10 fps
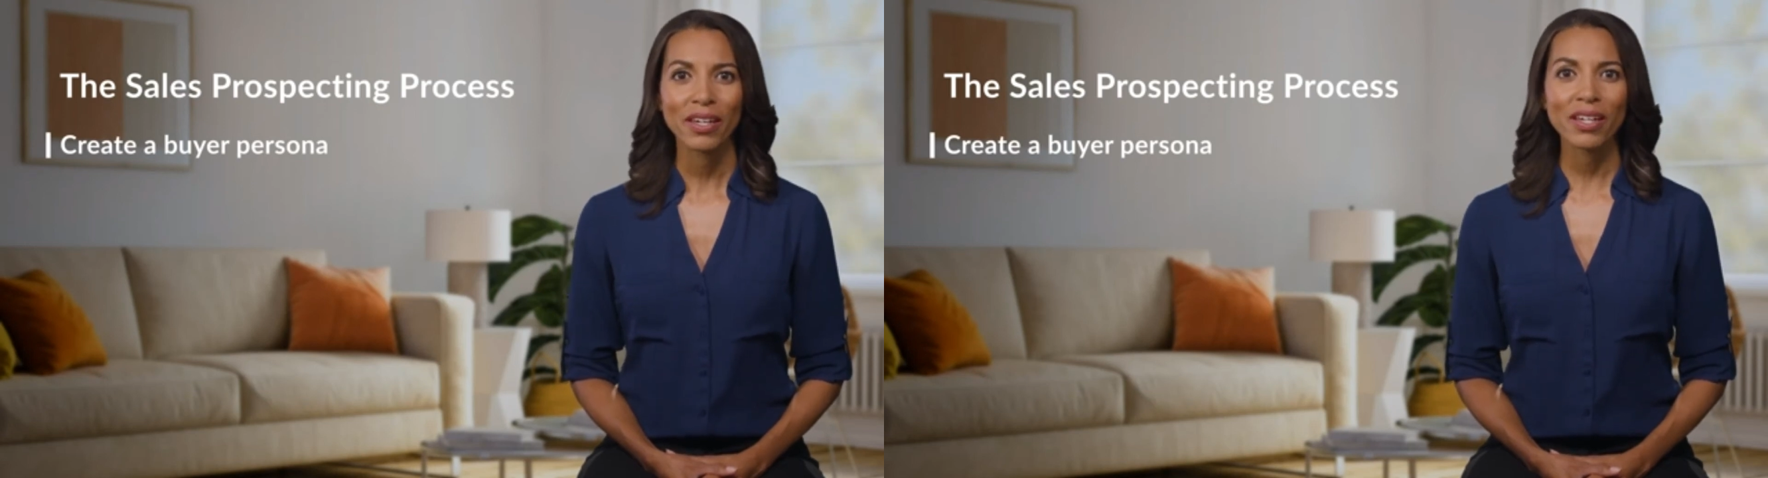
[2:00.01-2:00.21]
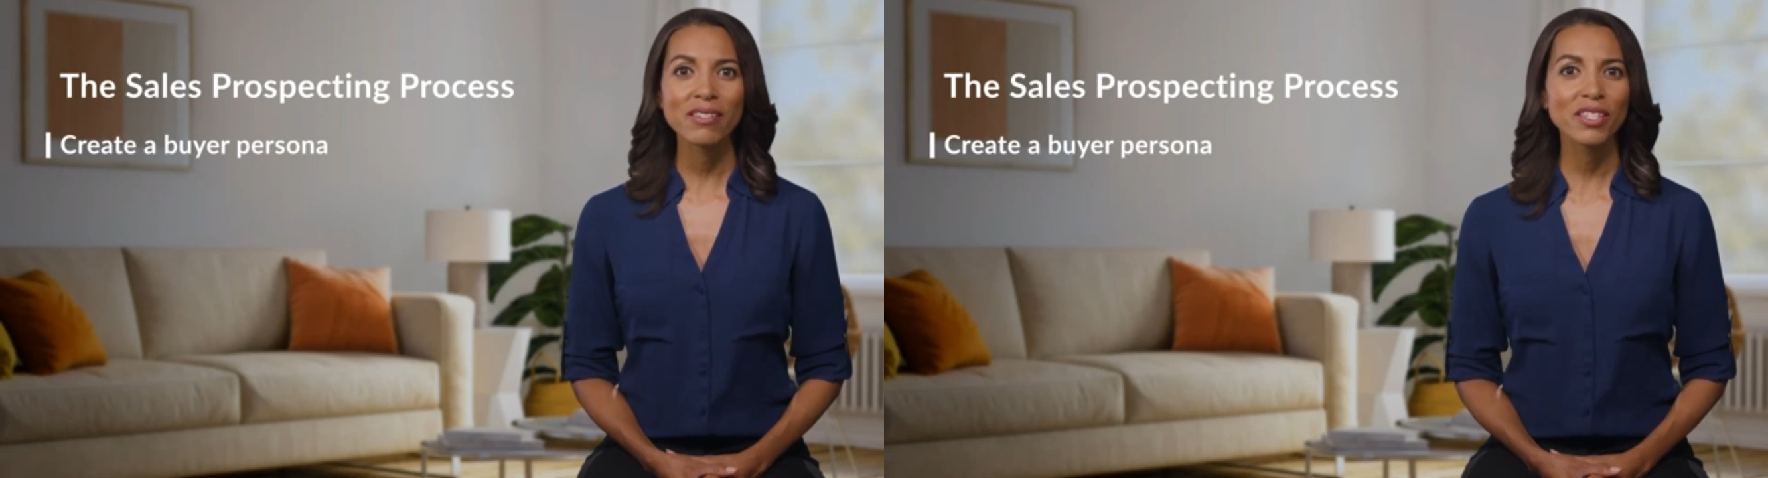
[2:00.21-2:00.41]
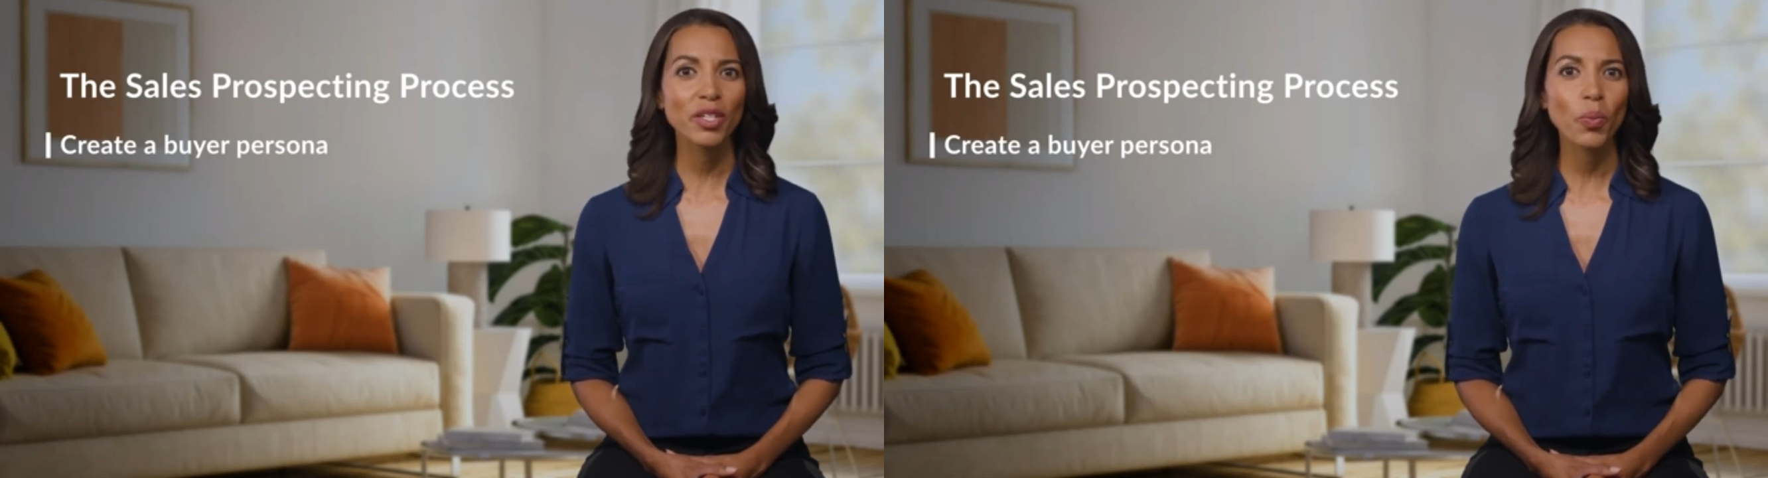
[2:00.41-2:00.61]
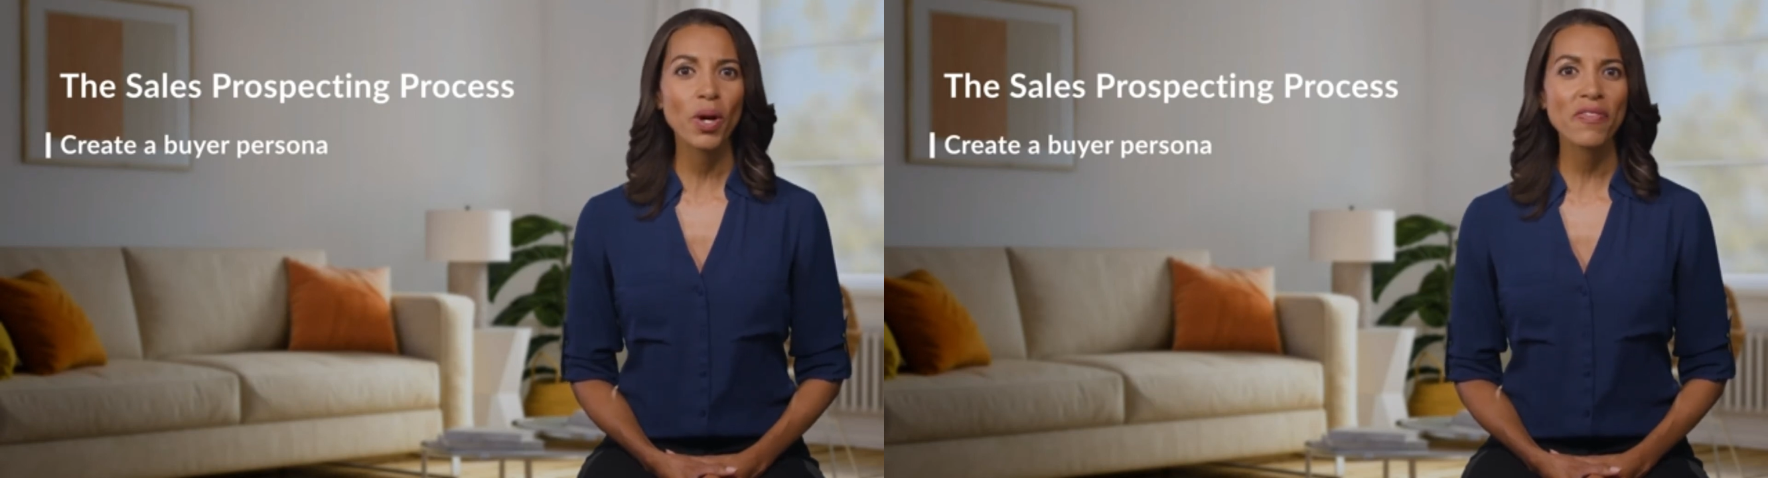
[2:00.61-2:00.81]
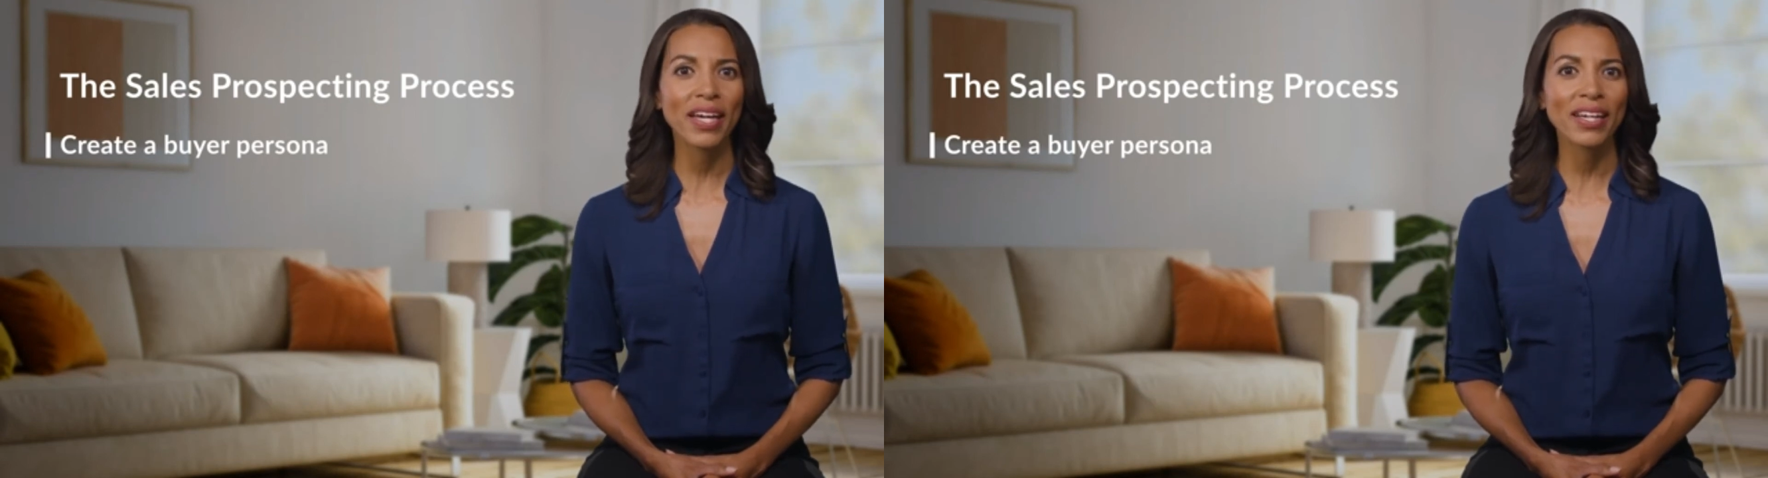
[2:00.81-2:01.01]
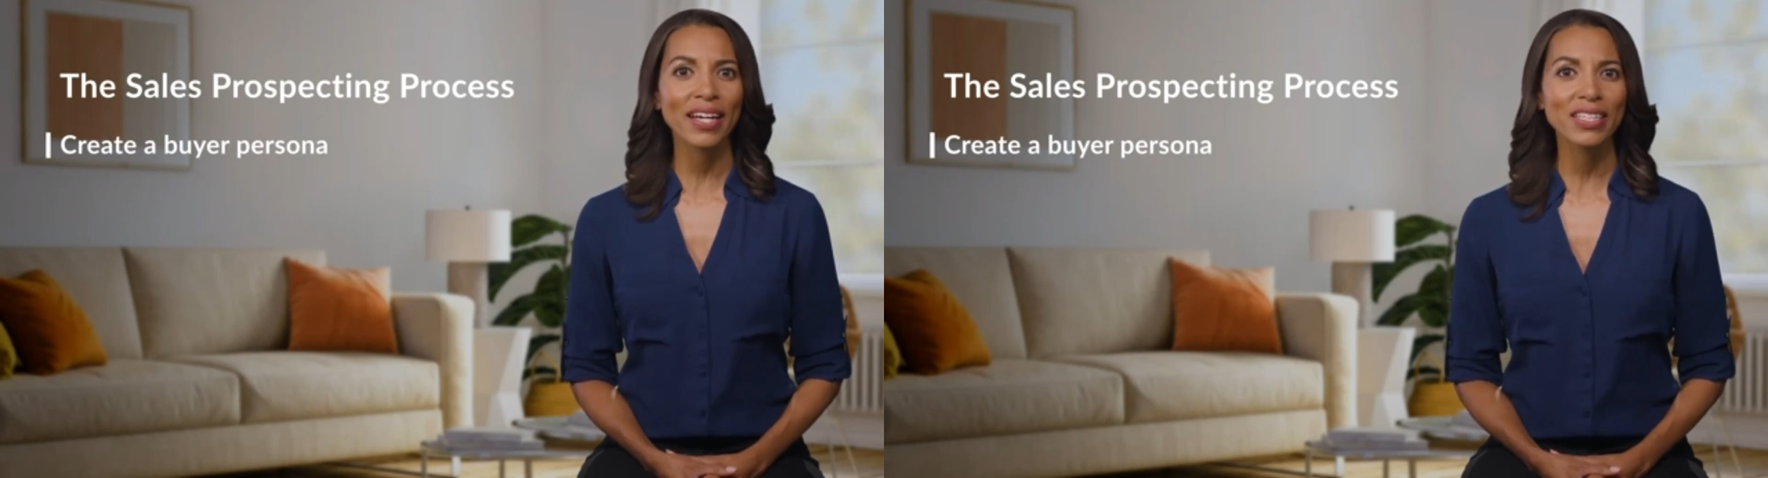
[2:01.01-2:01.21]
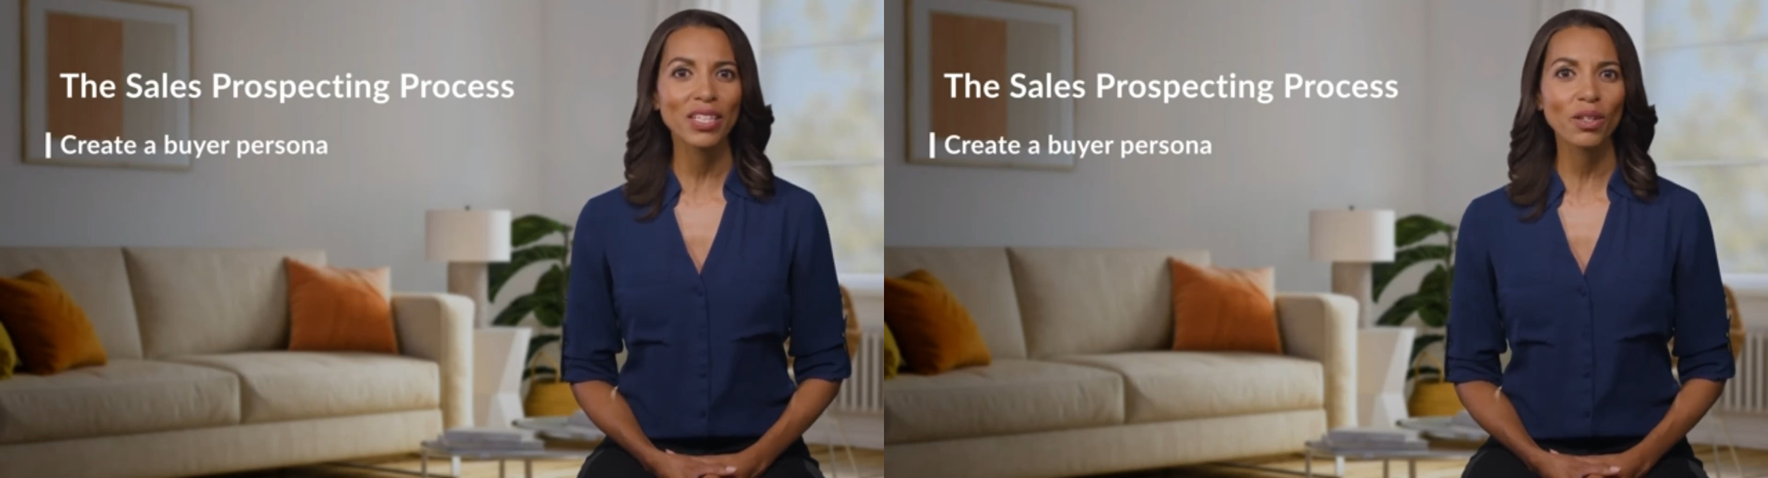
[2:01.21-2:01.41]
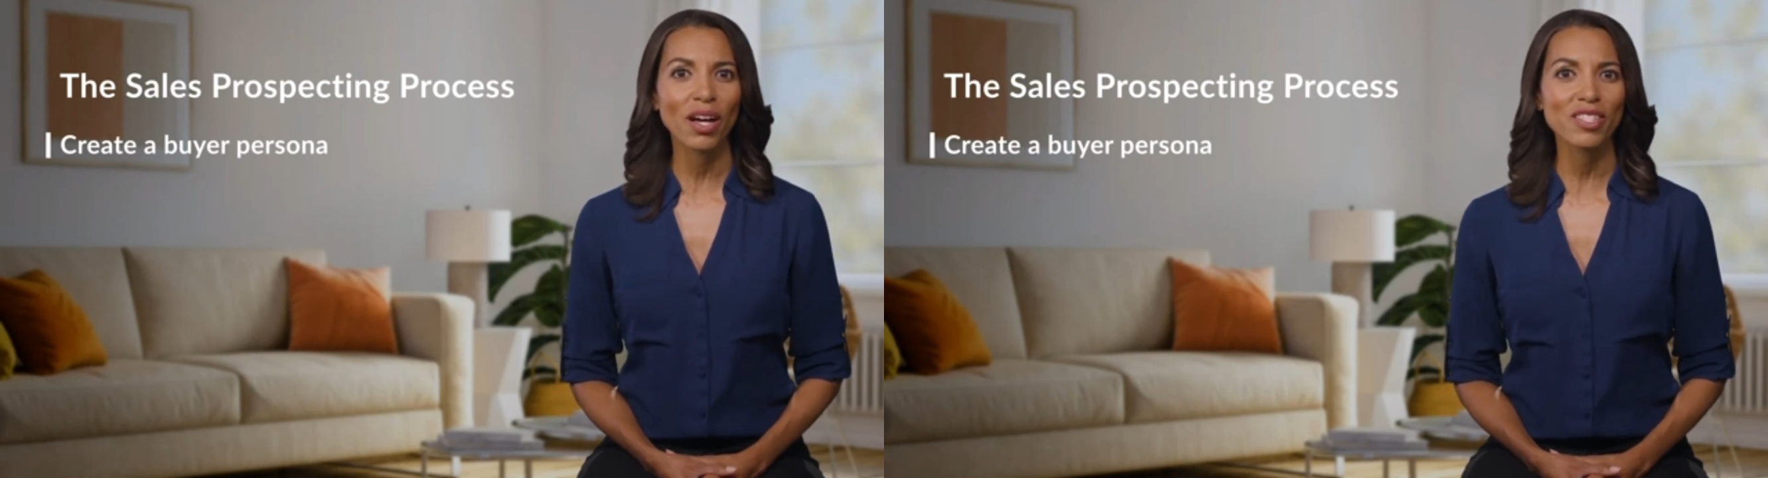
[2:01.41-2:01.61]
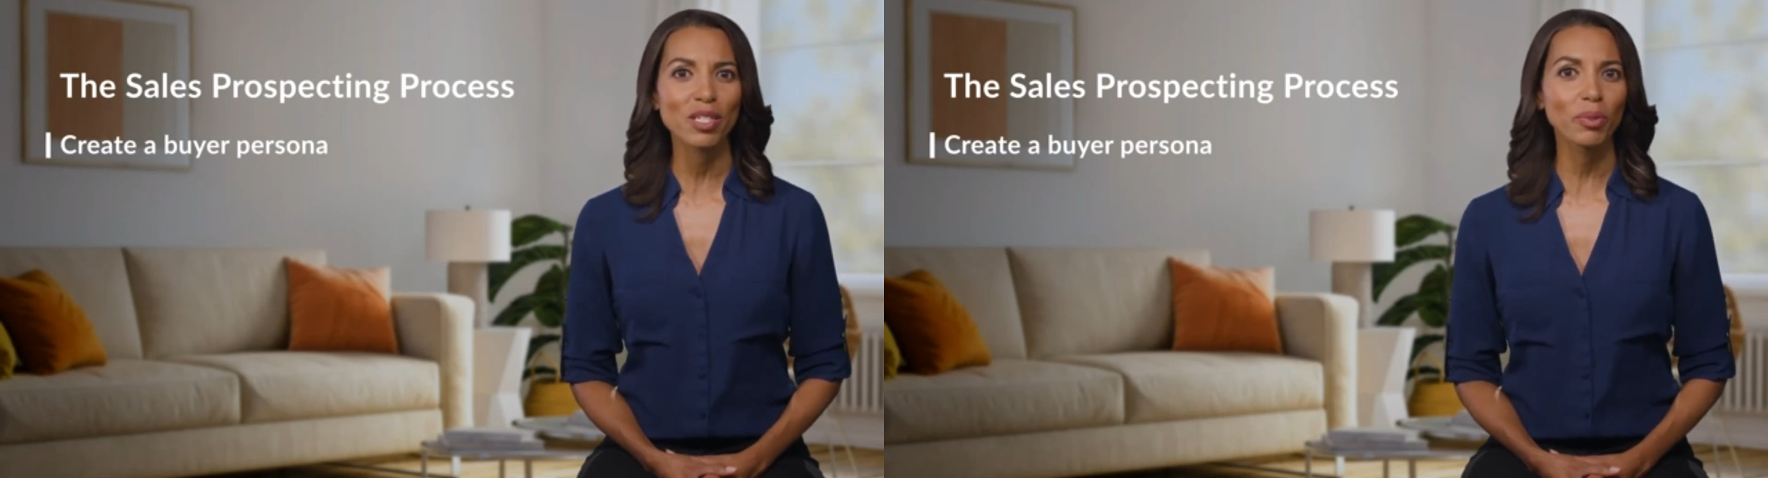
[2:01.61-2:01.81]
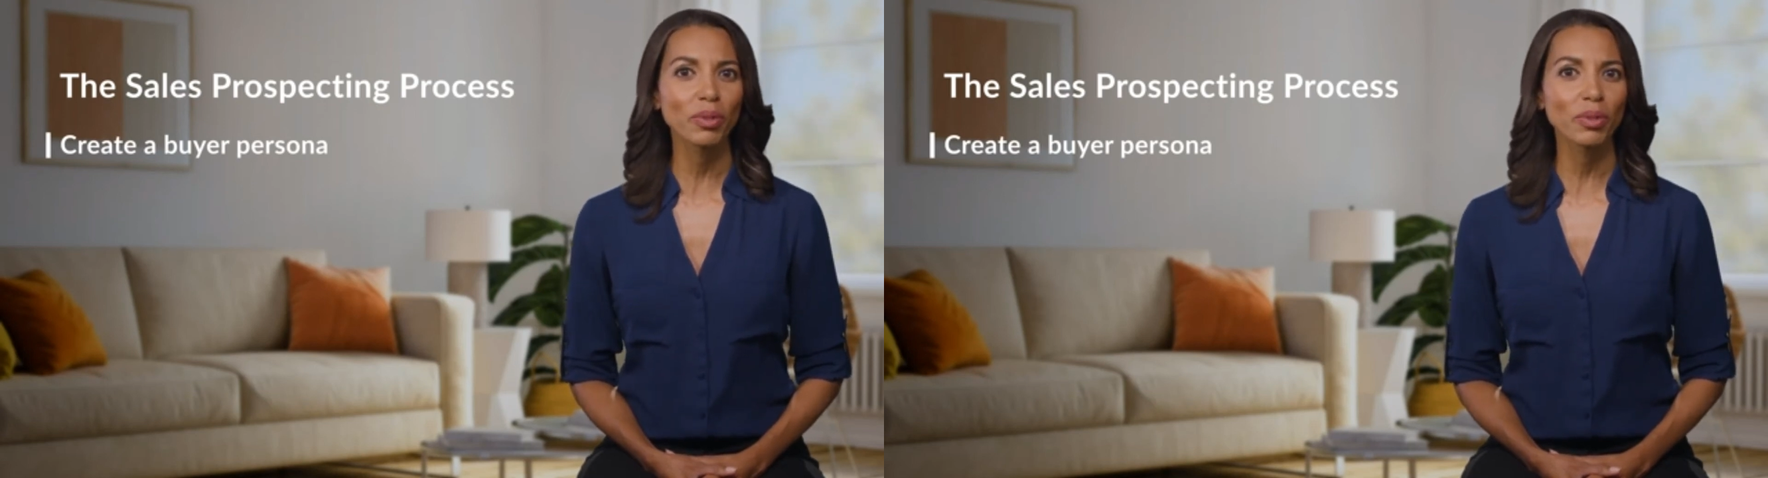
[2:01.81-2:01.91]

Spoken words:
consider where that ideal customer